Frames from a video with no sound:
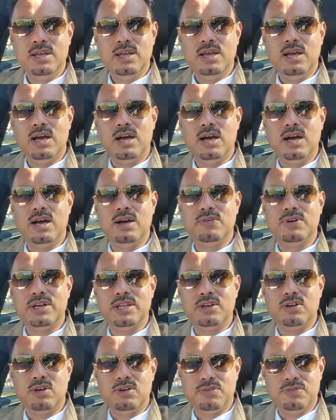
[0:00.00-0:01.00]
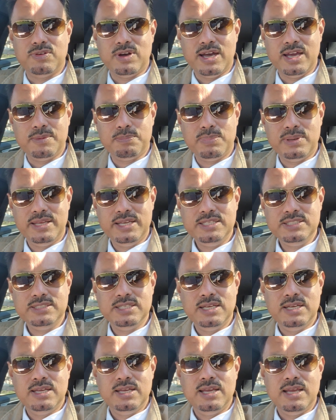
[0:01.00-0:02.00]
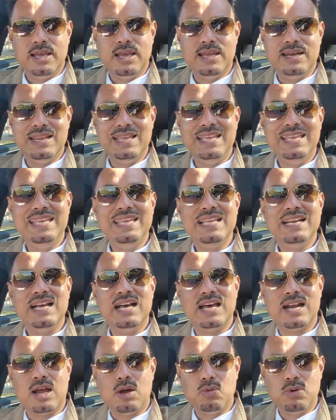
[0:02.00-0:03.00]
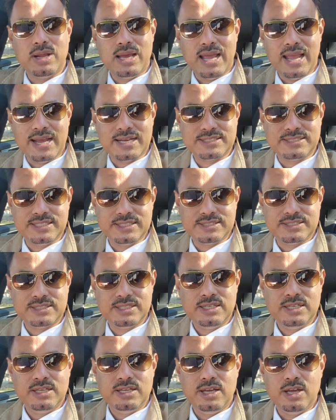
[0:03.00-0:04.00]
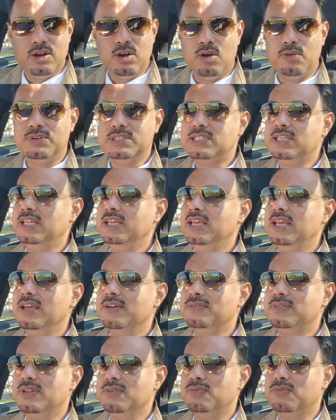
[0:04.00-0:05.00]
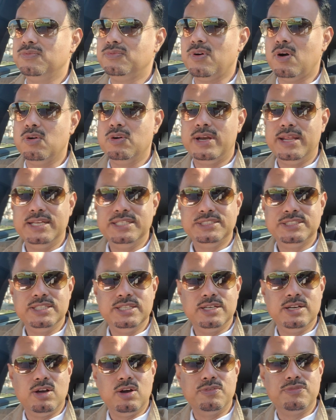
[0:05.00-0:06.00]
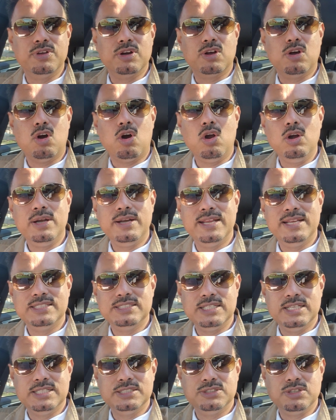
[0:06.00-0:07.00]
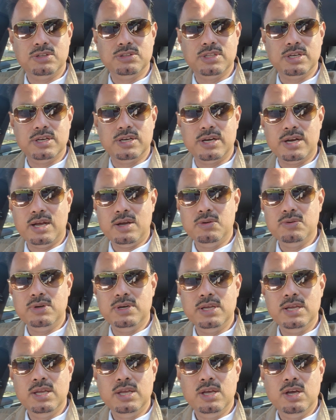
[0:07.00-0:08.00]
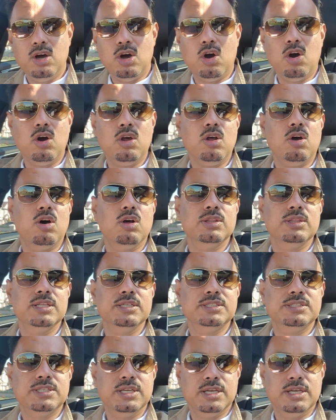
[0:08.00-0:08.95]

what they call fireplace, and year around access. And obviously if the foundation of your cottage is on the ground or on the